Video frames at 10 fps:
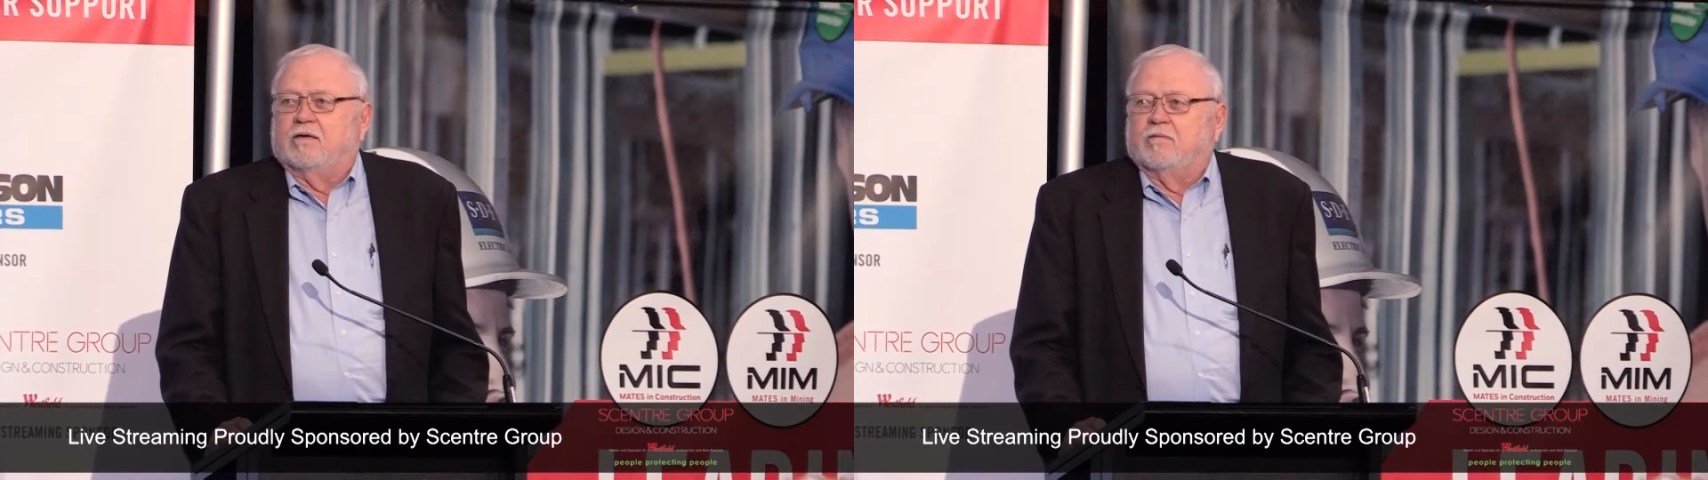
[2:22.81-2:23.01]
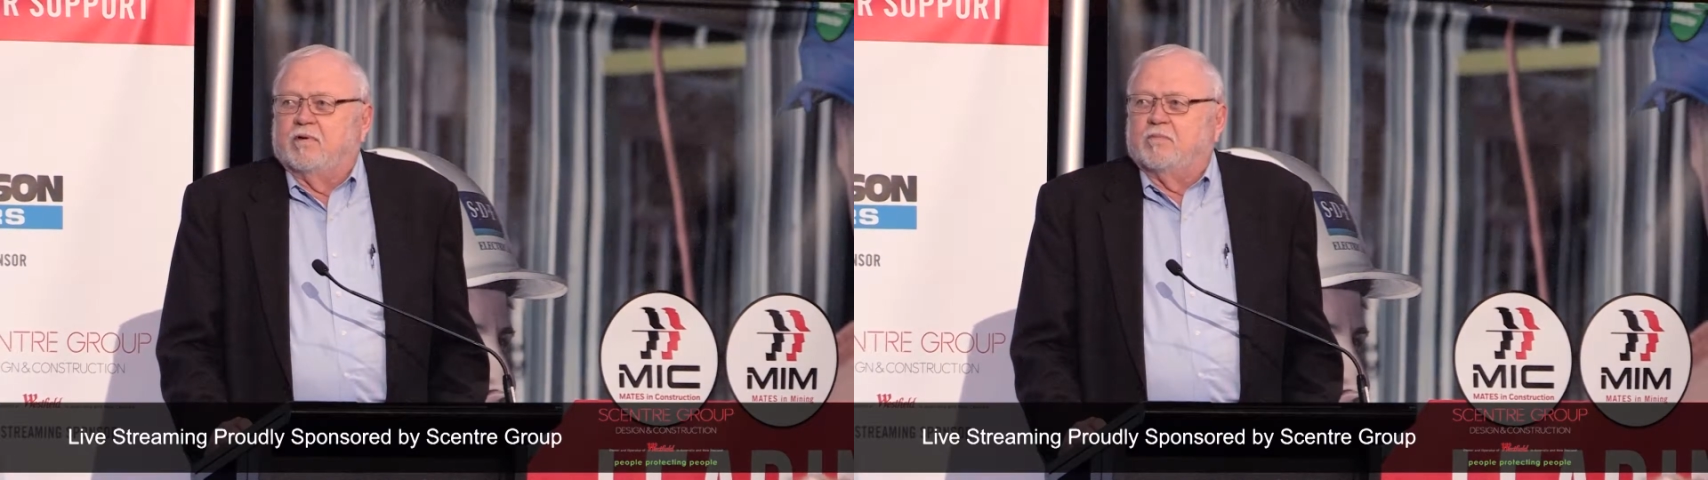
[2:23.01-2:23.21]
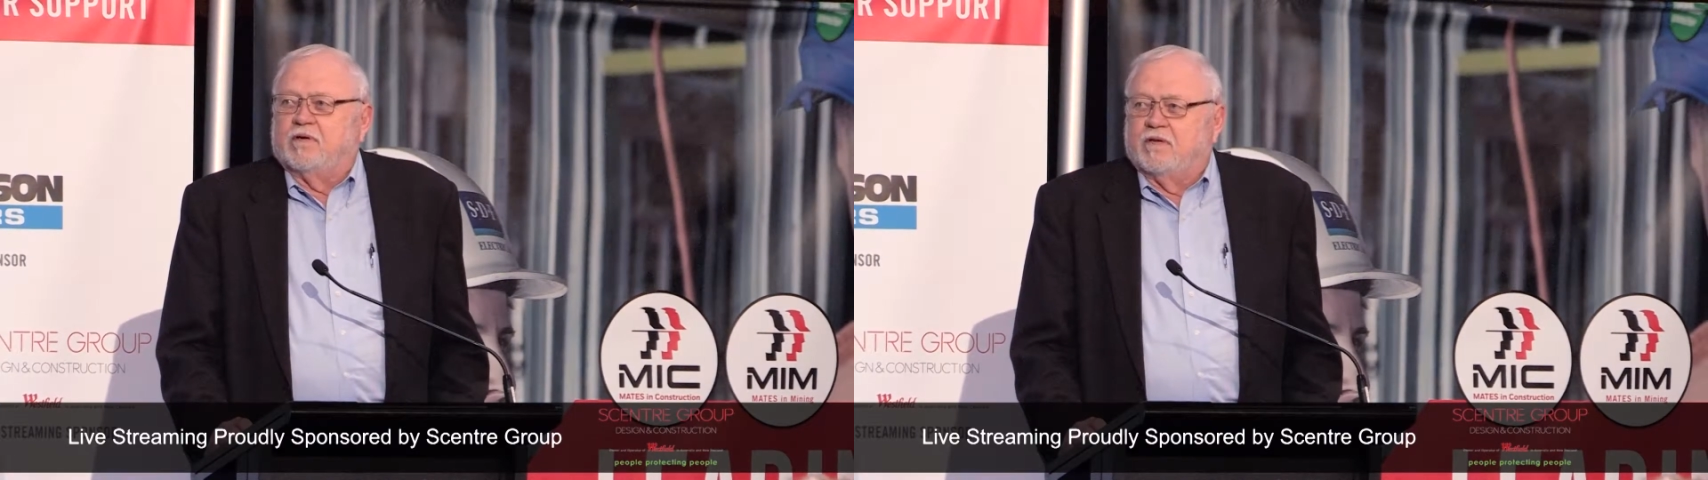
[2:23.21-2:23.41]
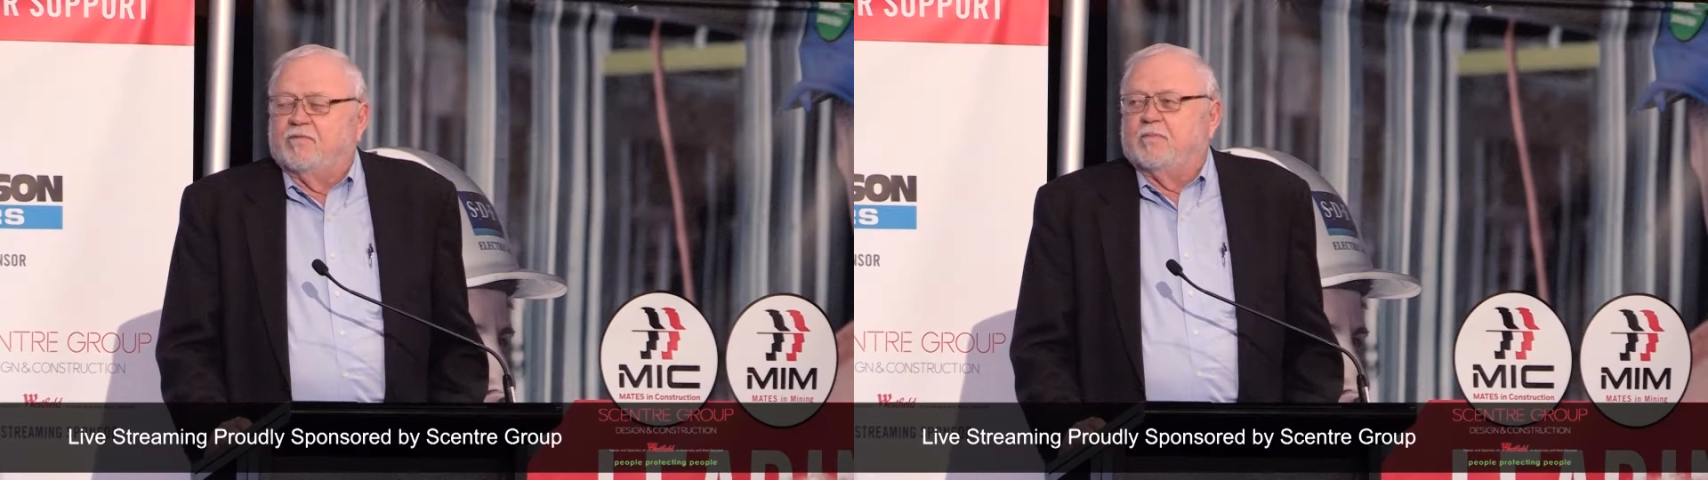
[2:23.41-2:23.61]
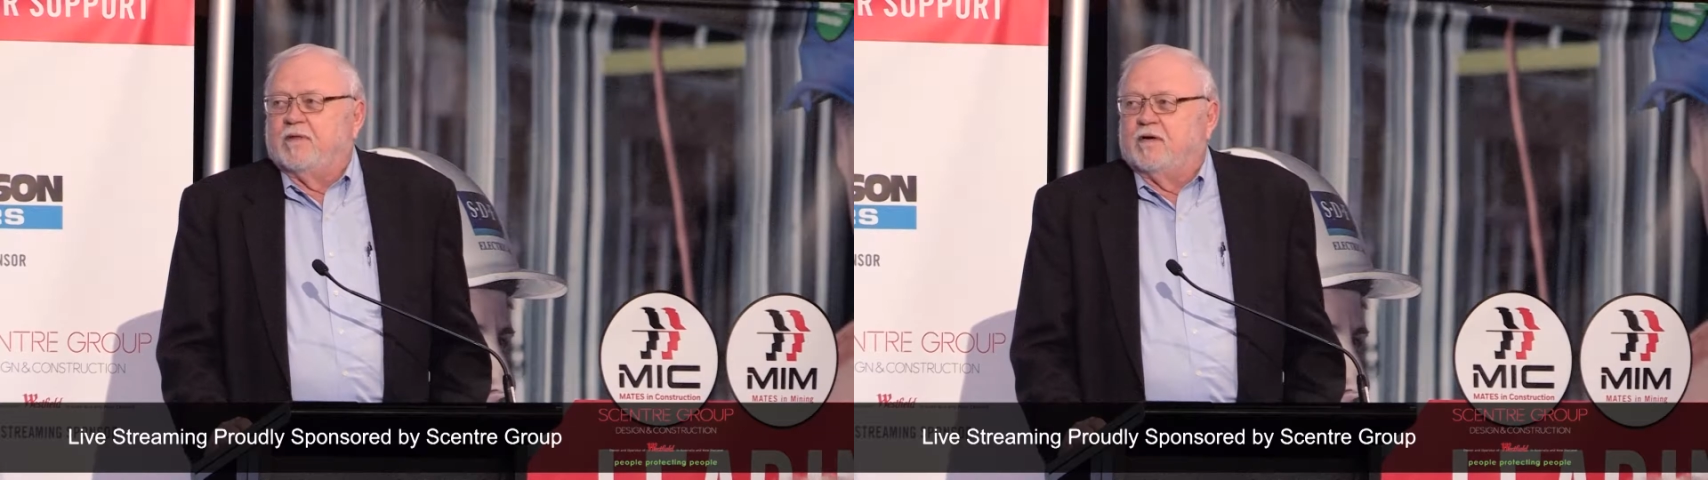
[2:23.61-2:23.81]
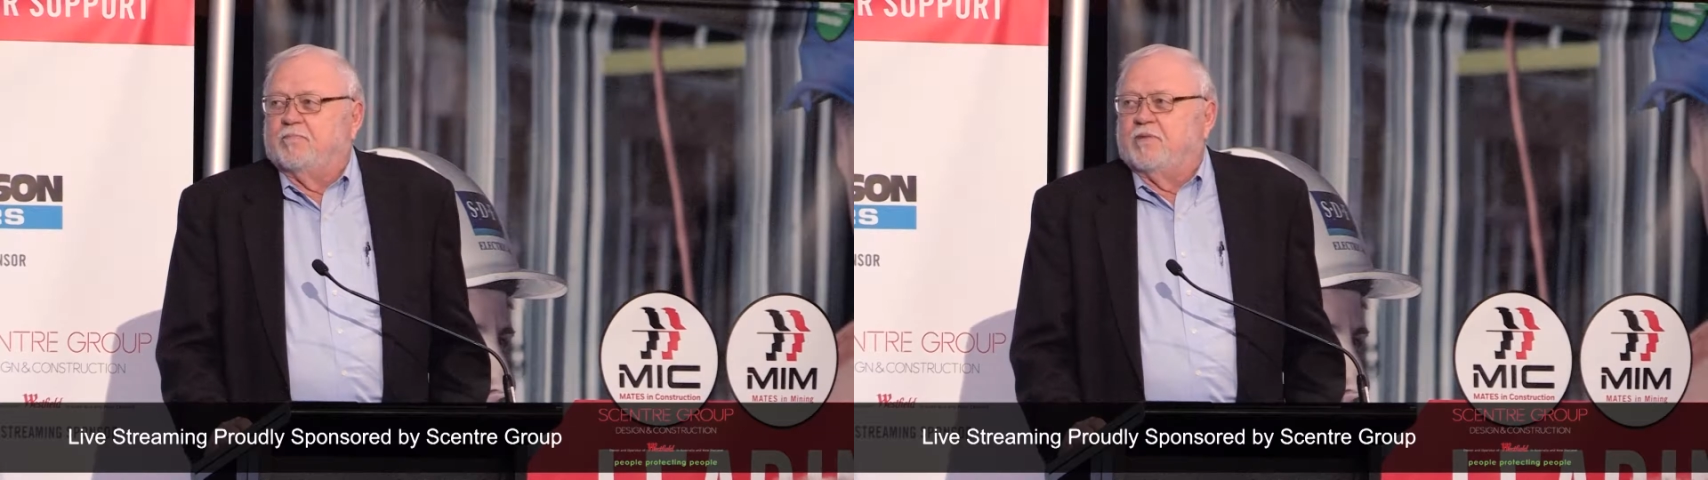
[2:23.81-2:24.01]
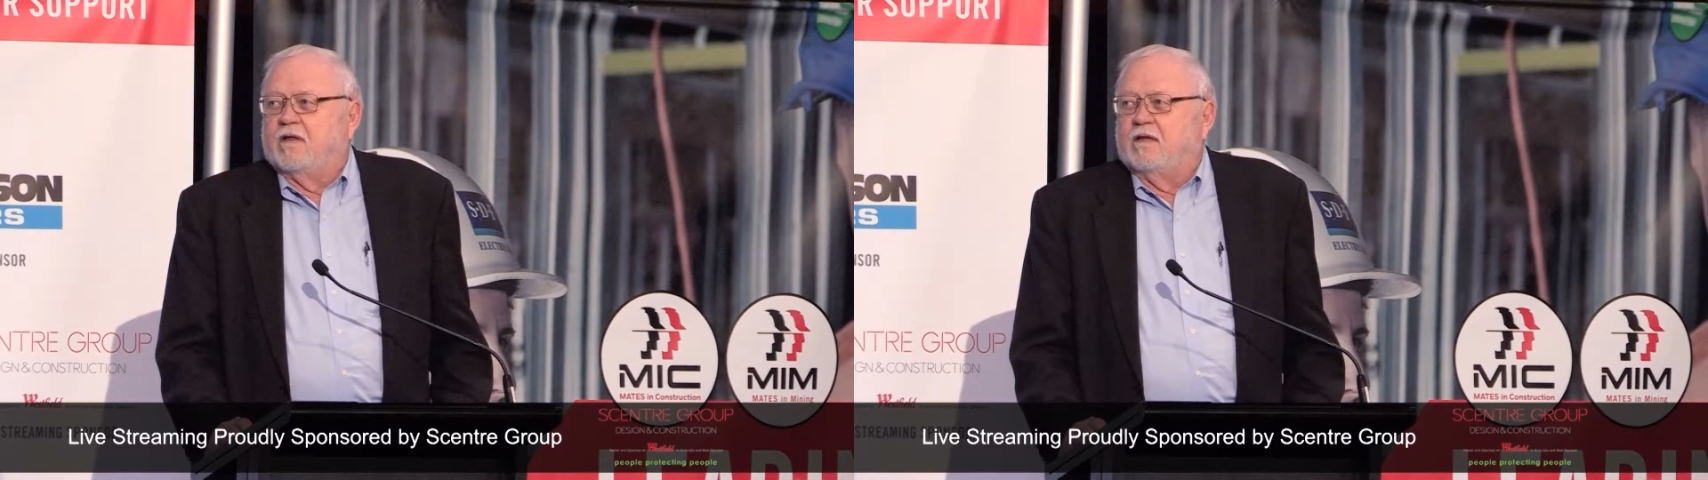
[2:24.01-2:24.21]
we would give them the help they